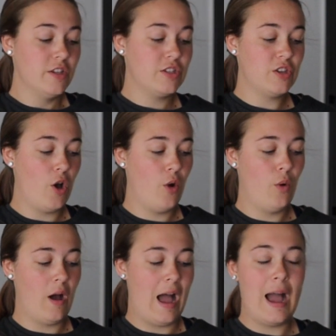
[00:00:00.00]

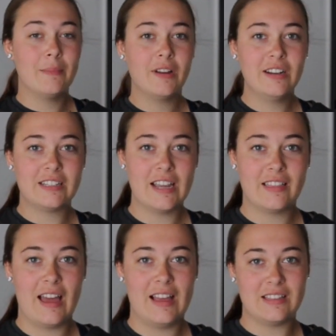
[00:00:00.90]
So I'm gonna
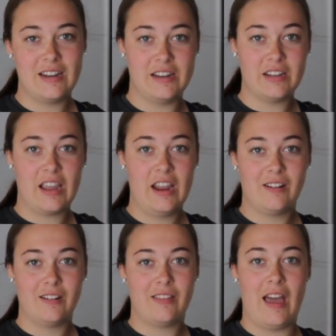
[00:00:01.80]
take that as an
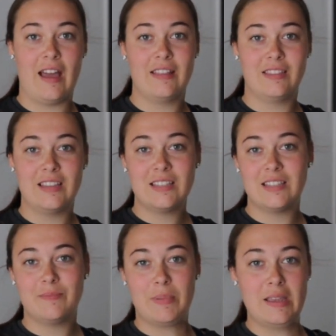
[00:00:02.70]
indicator that
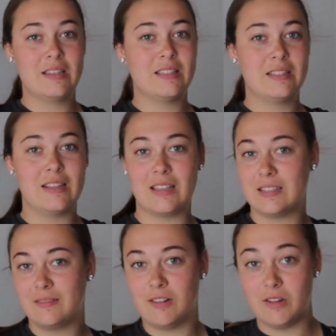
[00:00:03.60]
this piece
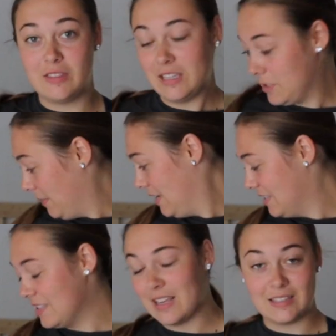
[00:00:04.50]

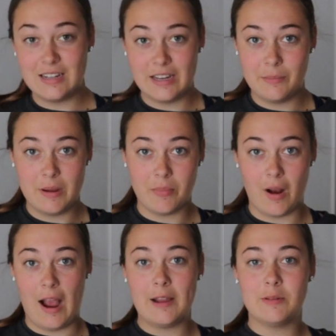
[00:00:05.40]
doesn't need to be
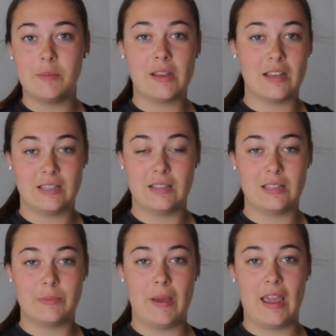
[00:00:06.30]
primed because of
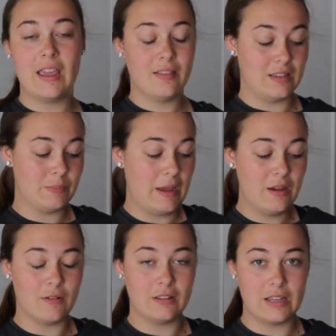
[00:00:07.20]
this paint. This
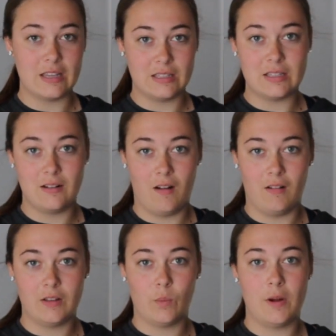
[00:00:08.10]
paint really is an
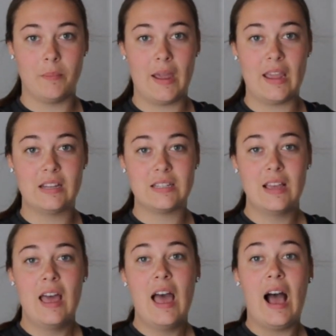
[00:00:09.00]
all-in-one paint.
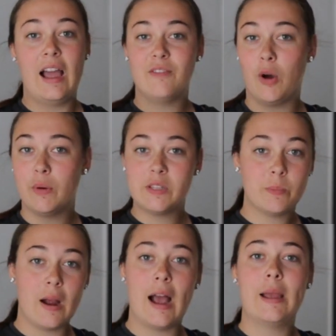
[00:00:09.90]
I've always
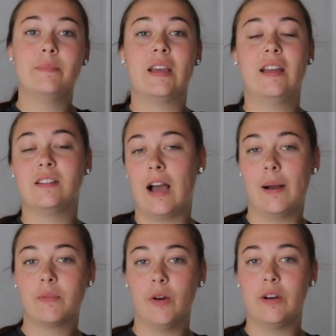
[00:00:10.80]
primed and
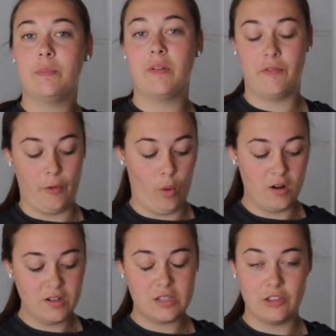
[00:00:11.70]
top coated
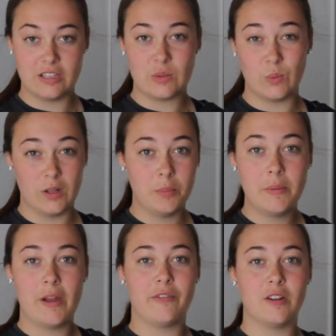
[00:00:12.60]
before, so this will be
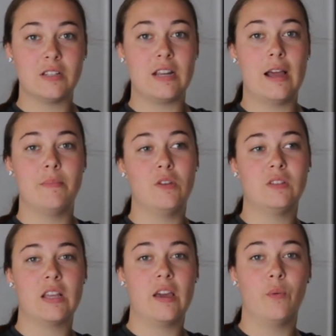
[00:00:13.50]
my first time
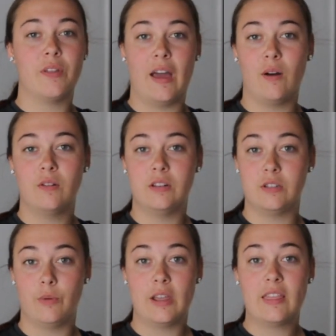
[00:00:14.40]
using it without
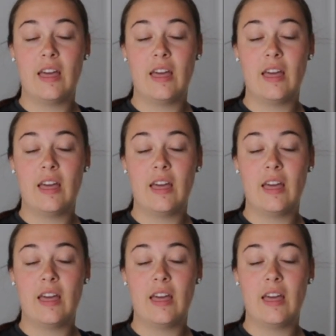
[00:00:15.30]
doing